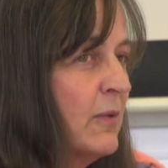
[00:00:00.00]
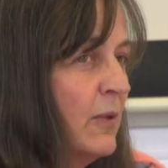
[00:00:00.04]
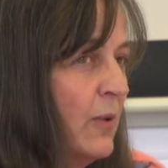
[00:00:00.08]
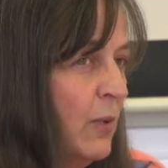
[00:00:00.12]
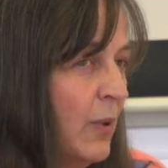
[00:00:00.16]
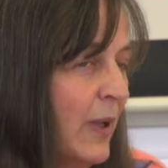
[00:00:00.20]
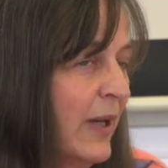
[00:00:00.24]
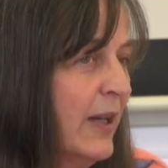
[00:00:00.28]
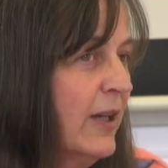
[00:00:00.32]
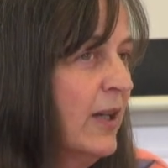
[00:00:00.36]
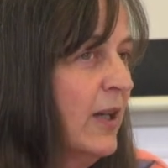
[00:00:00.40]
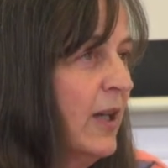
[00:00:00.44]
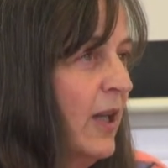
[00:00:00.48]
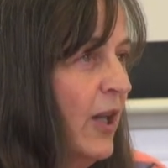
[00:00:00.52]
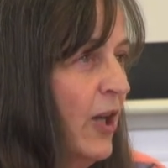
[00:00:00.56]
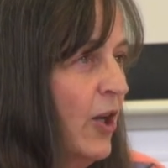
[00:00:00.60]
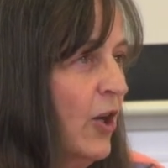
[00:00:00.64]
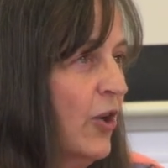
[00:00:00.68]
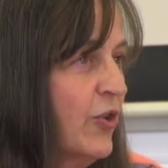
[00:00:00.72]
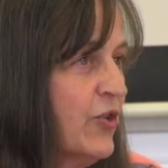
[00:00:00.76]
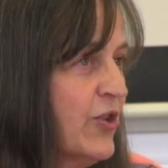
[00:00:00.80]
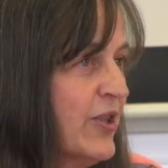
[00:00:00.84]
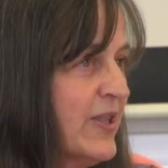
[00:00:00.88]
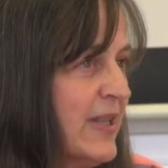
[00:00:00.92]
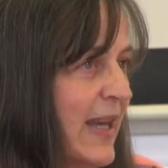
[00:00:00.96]
quite early
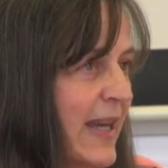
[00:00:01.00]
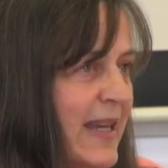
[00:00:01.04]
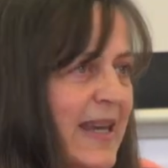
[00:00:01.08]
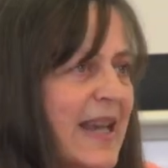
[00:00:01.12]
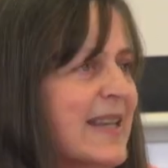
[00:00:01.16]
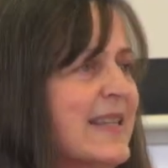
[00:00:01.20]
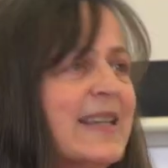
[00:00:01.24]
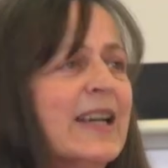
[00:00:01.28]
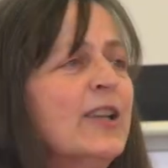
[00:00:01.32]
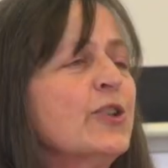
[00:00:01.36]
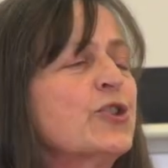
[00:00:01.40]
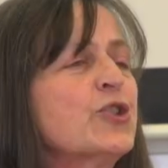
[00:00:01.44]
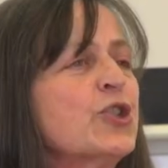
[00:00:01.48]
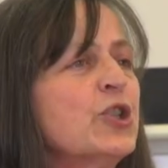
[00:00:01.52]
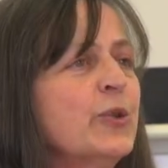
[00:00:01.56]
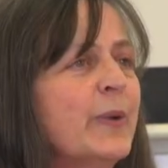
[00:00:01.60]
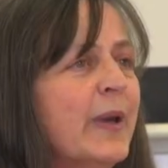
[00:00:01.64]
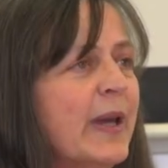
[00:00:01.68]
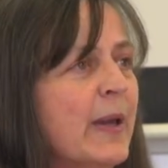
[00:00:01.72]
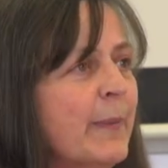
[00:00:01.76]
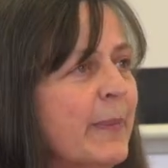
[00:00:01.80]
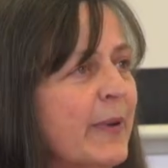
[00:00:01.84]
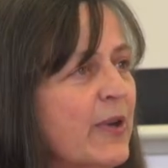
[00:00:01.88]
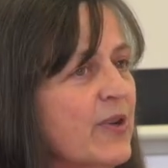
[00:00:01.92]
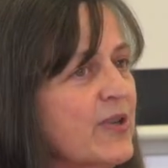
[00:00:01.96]
on, just saying, yes, I'll do
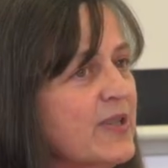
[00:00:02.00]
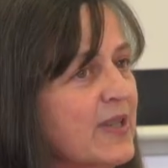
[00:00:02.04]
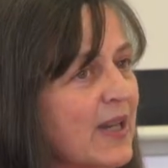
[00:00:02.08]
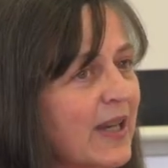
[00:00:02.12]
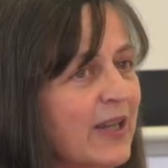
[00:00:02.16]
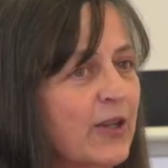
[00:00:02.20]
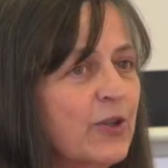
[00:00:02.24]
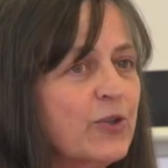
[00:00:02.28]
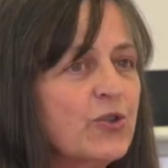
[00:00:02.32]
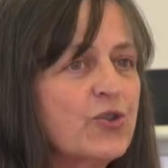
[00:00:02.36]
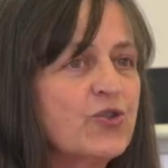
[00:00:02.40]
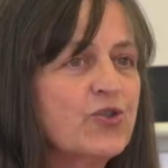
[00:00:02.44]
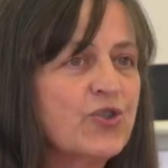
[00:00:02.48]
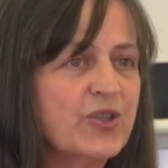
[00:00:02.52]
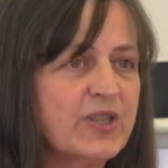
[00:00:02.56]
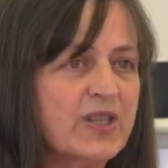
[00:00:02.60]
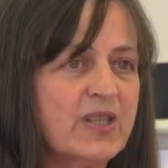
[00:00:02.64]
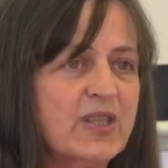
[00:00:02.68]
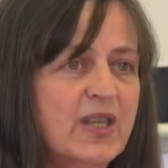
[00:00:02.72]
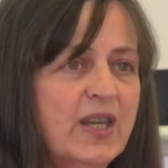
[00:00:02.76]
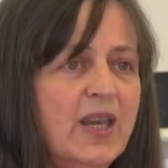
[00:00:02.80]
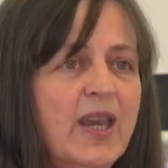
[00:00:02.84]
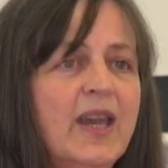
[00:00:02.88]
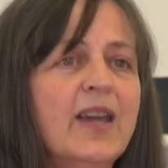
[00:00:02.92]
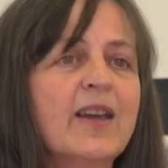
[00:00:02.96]
it, because I could
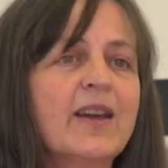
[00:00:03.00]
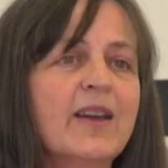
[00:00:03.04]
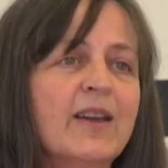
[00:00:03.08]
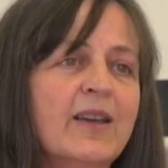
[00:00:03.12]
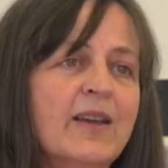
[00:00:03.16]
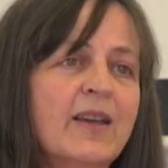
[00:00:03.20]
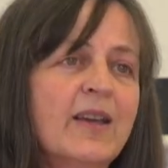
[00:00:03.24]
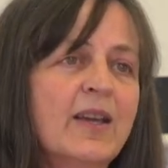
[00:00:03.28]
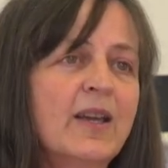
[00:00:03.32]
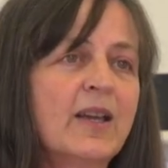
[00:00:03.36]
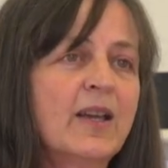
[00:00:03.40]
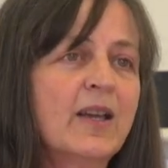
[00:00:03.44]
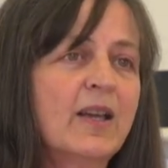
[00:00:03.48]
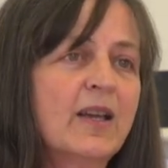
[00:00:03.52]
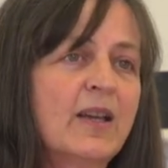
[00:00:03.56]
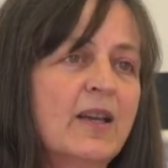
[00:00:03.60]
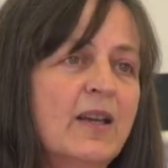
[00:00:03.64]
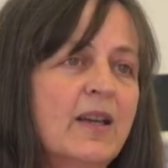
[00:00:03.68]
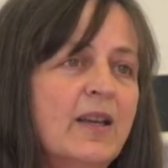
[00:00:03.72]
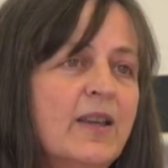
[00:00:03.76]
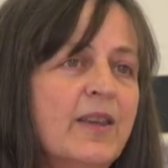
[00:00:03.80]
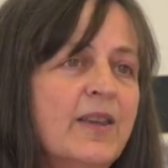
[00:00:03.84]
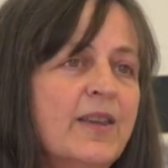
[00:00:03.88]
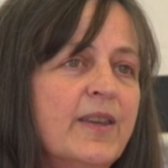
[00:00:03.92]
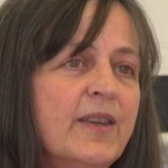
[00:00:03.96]
just hear
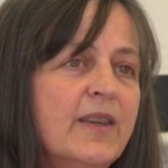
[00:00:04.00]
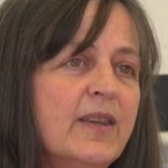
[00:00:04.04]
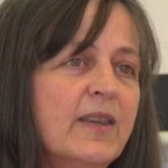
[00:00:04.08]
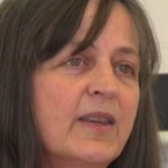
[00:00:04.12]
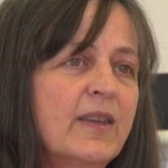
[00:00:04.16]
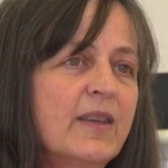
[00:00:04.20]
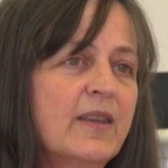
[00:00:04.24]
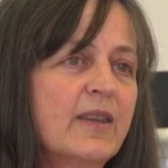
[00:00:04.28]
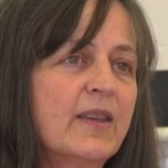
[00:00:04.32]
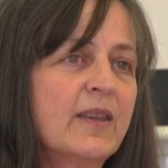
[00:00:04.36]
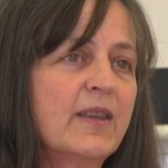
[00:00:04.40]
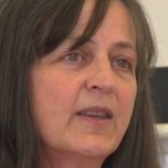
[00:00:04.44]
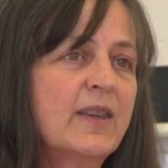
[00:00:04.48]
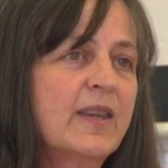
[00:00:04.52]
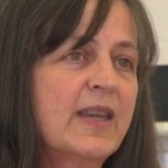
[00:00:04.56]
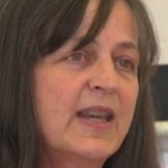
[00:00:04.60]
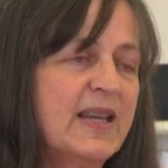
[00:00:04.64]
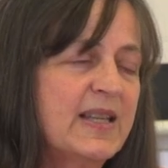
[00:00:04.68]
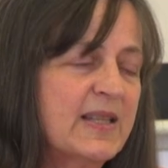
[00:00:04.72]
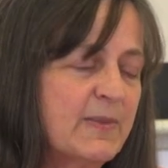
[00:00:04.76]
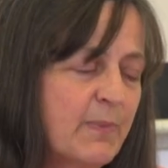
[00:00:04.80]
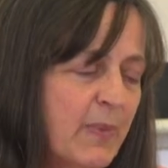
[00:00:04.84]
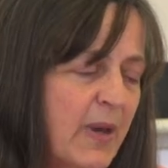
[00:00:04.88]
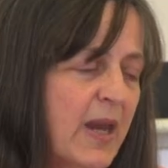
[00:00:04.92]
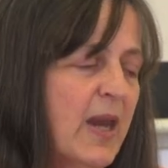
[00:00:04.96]
that
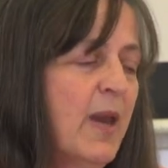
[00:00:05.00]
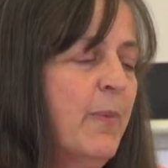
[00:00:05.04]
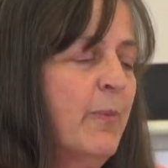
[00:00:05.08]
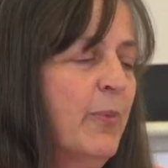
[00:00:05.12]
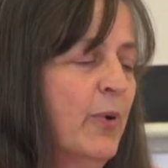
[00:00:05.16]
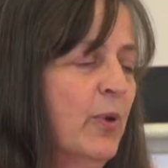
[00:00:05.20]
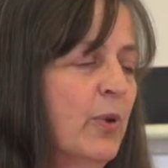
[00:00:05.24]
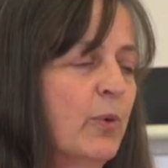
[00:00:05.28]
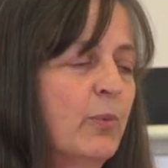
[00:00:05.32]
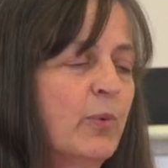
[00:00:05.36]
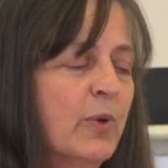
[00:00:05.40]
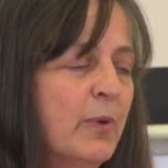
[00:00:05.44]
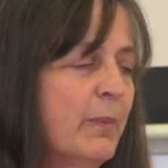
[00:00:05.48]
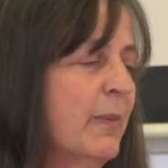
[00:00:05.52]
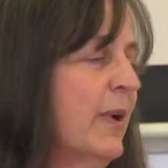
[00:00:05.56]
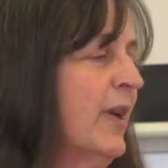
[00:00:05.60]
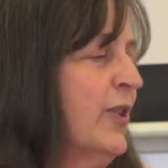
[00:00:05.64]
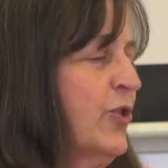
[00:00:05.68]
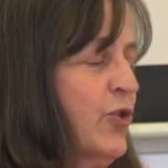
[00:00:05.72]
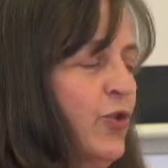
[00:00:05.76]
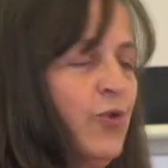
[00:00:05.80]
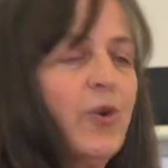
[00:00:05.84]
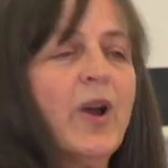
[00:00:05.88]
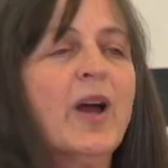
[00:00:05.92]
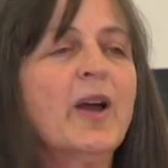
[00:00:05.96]
these people were my
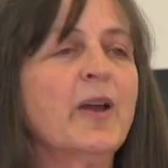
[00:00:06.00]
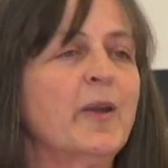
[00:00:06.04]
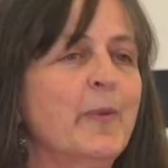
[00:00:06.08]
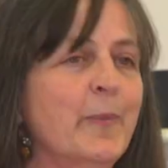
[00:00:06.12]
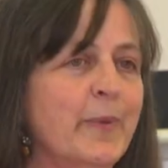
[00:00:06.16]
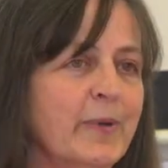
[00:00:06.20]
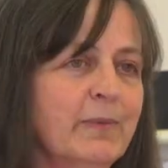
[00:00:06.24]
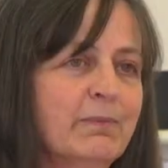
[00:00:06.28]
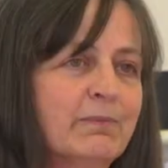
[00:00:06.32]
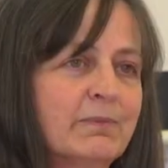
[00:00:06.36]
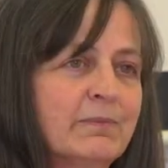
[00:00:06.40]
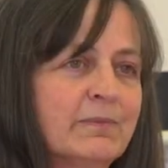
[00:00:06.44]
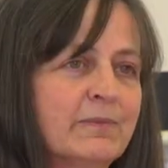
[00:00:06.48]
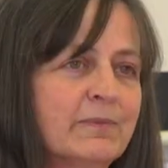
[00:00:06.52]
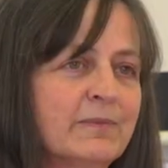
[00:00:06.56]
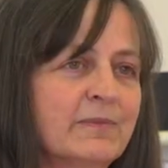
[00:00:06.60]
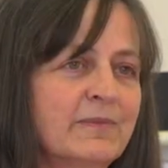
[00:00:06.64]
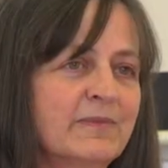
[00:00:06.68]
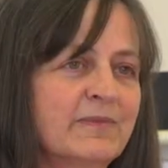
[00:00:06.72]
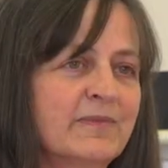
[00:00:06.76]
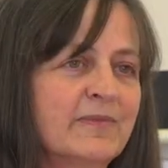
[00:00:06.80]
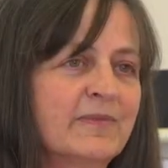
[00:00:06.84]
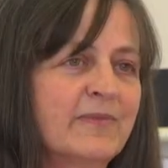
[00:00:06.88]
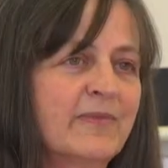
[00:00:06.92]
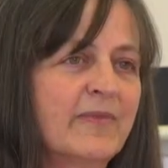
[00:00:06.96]
tribe,
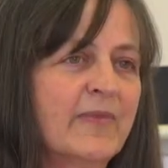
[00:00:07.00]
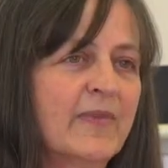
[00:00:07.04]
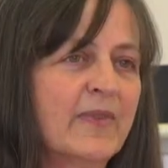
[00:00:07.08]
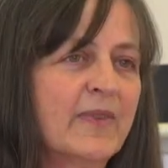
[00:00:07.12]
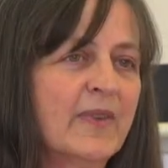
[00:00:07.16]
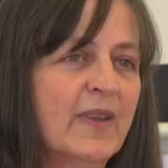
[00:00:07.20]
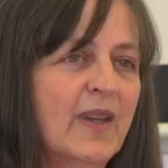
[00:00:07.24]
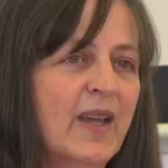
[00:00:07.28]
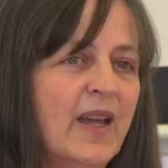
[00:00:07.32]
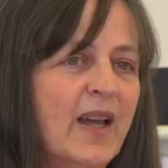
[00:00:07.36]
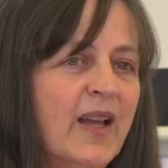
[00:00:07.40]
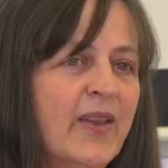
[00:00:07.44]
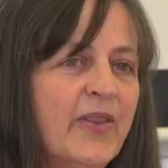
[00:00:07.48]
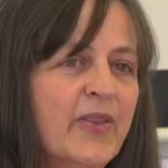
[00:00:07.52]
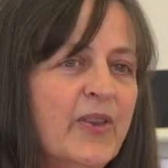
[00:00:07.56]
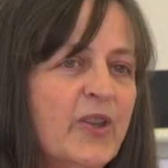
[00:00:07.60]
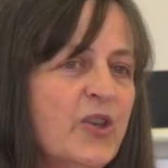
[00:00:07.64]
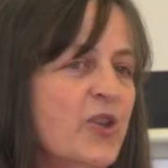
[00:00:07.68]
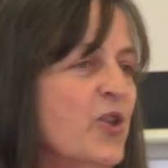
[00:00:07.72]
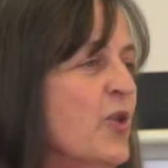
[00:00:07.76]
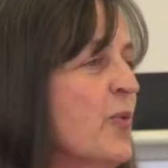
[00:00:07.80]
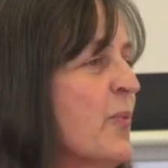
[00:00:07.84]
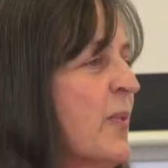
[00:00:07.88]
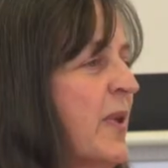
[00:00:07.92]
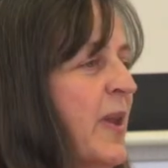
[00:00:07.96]
and that
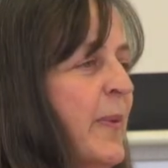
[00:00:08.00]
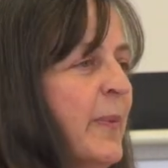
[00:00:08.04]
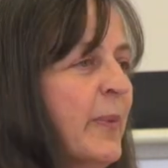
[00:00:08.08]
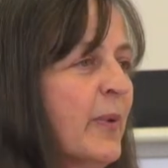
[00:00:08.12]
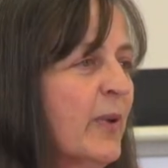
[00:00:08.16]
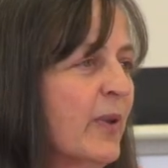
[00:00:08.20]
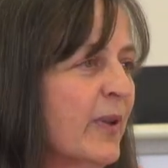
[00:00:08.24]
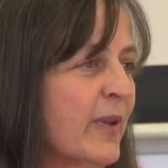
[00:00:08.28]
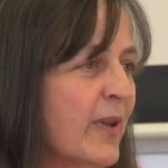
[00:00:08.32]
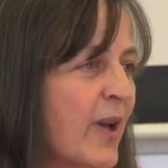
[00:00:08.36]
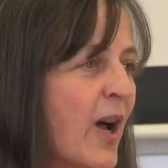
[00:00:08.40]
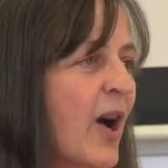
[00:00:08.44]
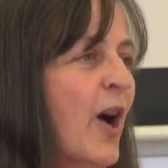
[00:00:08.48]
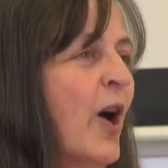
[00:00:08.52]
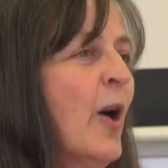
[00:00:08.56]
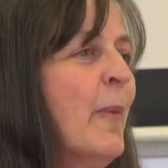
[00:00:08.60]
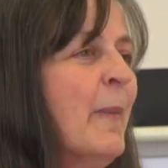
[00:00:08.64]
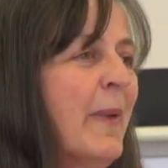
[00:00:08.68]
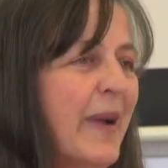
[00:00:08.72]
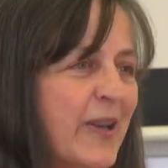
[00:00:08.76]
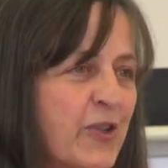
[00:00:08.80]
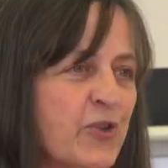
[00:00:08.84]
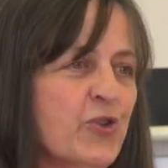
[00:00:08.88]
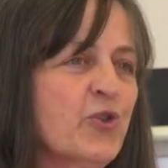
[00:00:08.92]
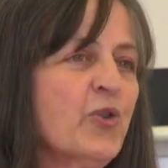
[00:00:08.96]
you people are
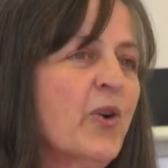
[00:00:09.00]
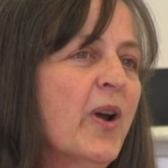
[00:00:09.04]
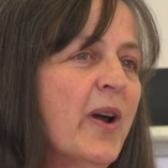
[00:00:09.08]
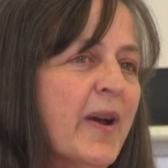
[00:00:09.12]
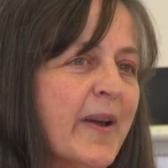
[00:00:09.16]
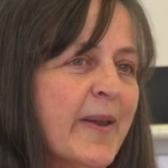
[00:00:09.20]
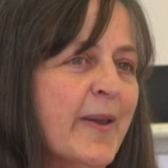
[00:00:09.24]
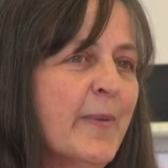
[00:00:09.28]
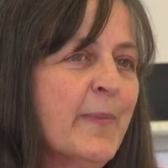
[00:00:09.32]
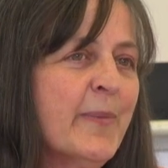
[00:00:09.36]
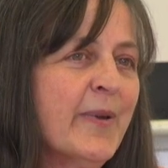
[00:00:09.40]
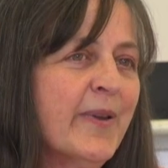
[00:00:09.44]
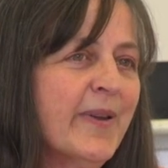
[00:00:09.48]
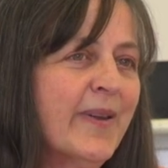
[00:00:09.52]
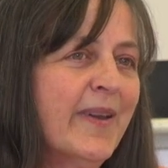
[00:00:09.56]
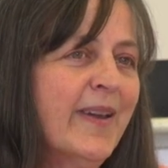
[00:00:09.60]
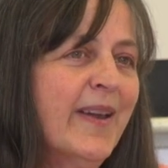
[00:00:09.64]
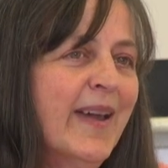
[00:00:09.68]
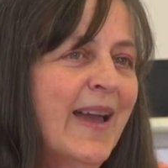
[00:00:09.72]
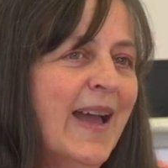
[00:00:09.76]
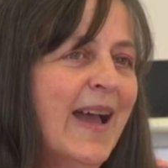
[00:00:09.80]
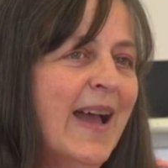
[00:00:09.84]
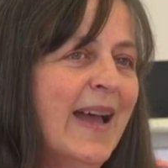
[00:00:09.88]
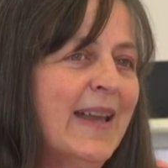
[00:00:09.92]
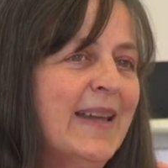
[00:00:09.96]
my tribe,
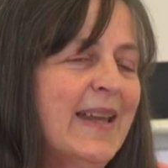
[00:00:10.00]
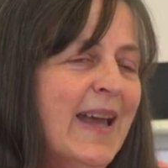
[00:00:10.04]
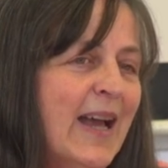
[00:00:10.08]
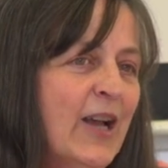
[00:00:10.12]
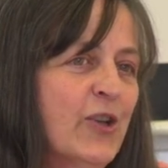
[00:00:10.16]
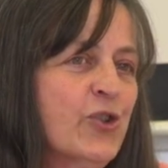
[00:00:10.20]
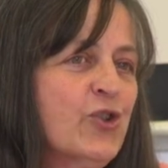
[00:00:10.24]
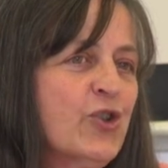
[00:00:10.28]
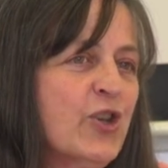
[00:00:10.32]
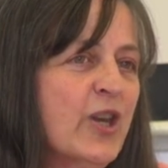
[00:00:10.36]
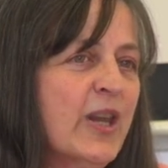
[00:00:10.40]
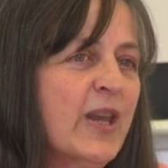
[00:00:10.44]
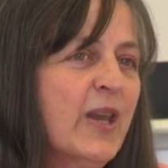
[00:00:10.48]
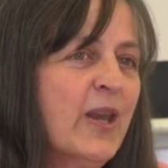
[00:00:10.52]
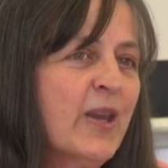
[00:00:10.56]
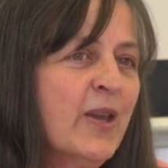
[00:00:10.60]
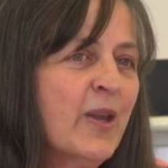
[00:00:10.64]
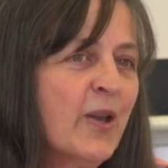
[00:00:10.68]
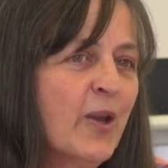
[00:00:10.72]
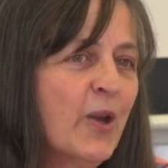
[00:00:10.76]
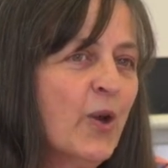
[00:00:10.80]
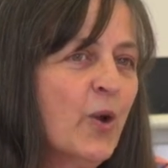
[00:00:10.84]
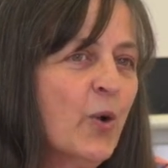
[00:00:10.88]
and actually